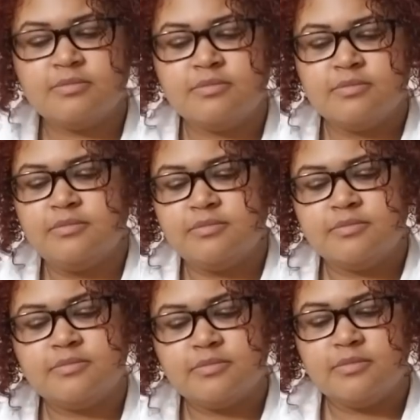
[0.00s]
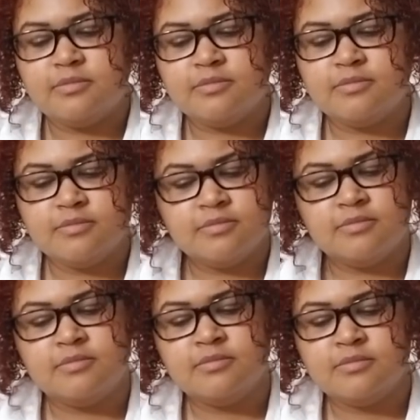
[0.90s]

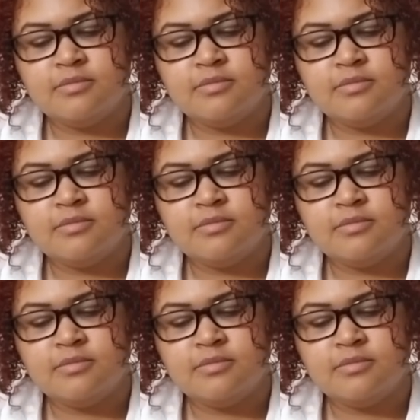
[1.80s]
No one is speaking in this clip.